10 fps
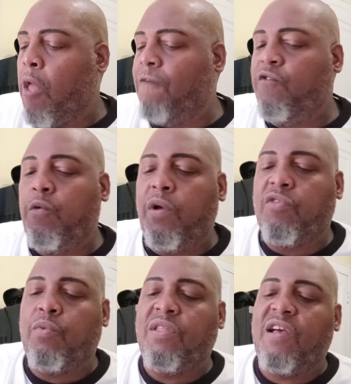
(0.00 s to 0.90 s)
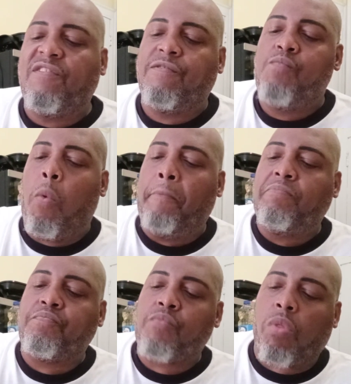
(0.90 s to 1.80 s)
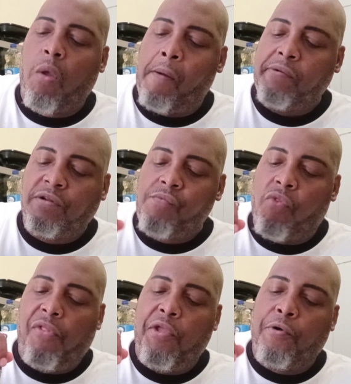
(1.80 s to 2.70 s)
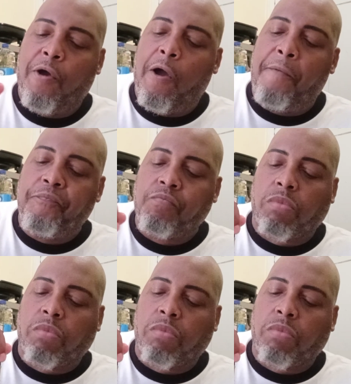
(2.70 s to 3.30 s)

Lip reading: A few weeks with us. New girl.